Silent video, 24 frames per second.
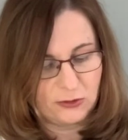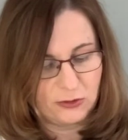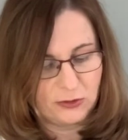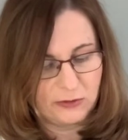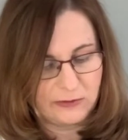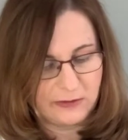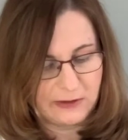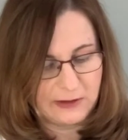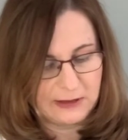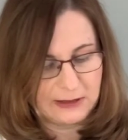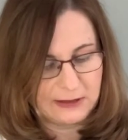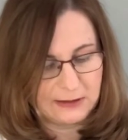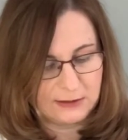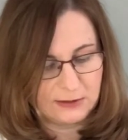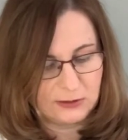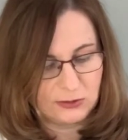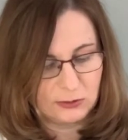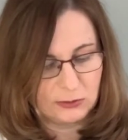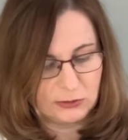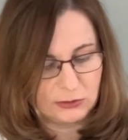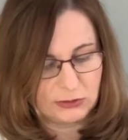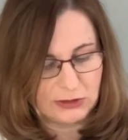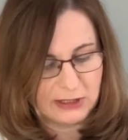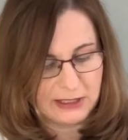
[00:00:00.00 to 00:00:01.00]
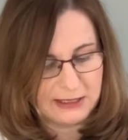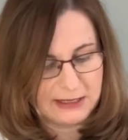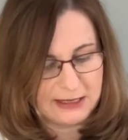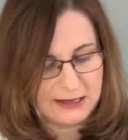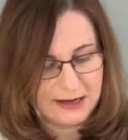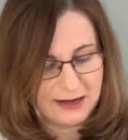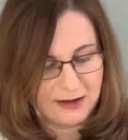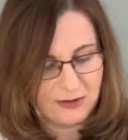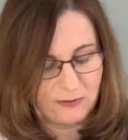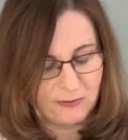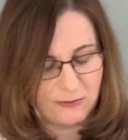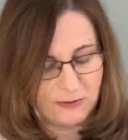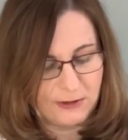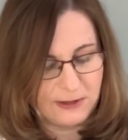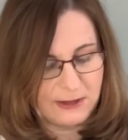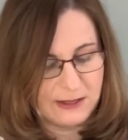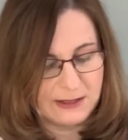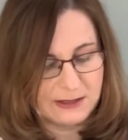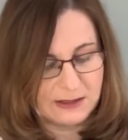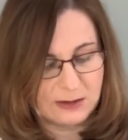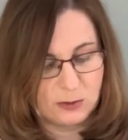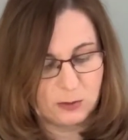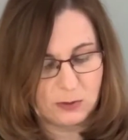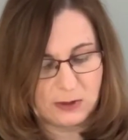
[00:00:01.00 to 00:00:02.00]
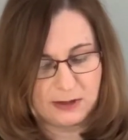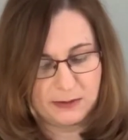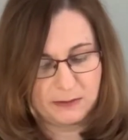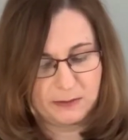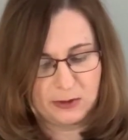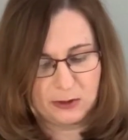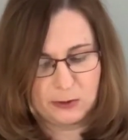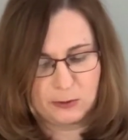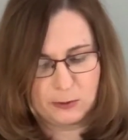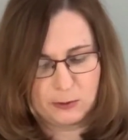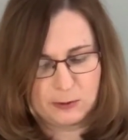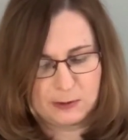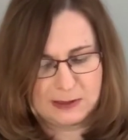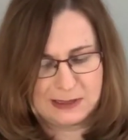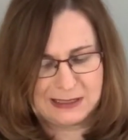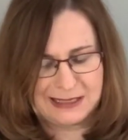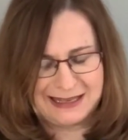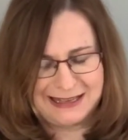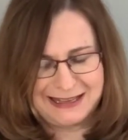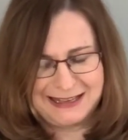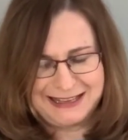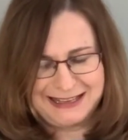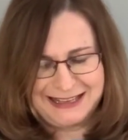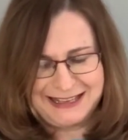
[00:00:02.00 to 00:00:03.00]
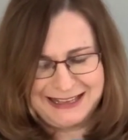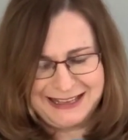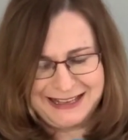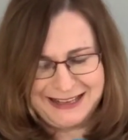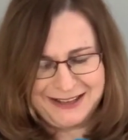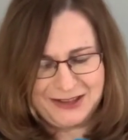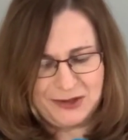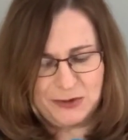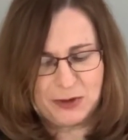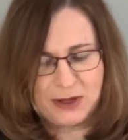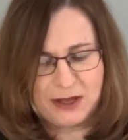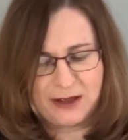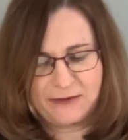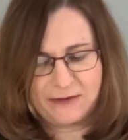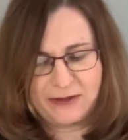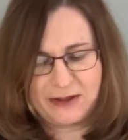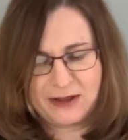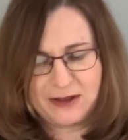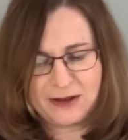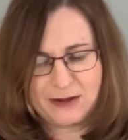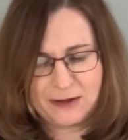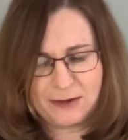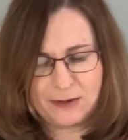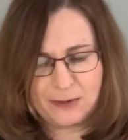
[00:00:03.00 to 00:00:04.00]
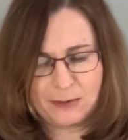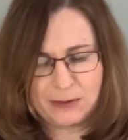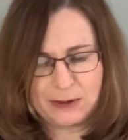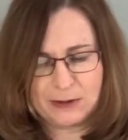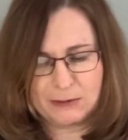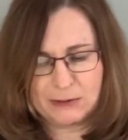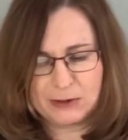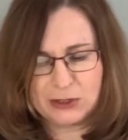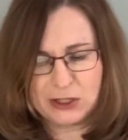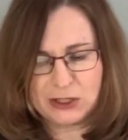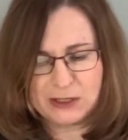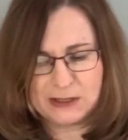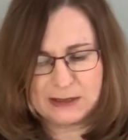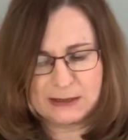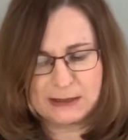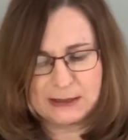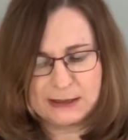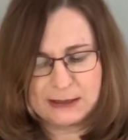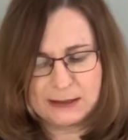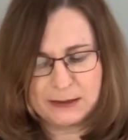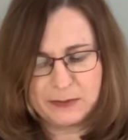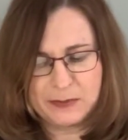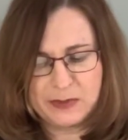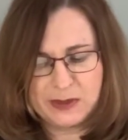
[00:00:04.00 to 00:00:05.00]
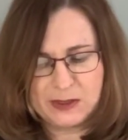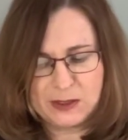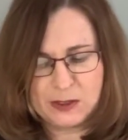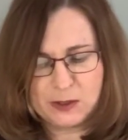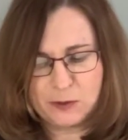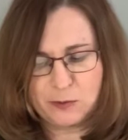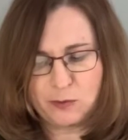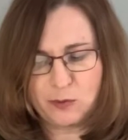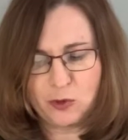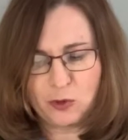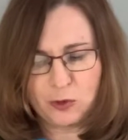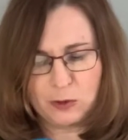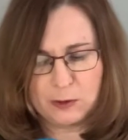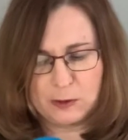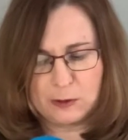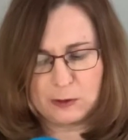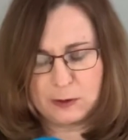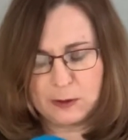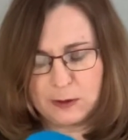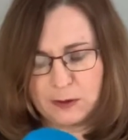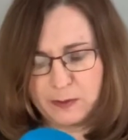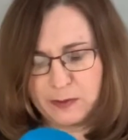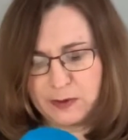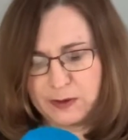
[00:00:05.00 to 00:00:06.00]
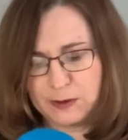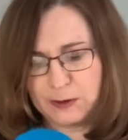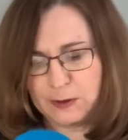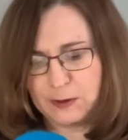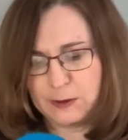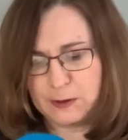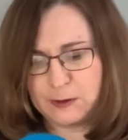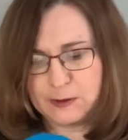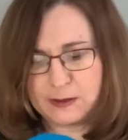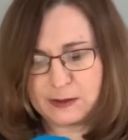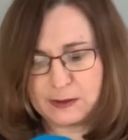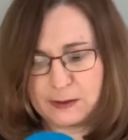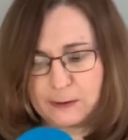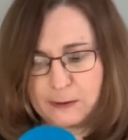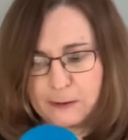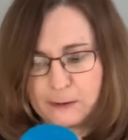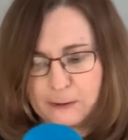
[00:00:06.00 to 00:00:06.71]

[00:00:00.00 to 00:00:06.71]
if I can do it right now with this one, because I do have another one which is a little bit smaller, a little bit easier.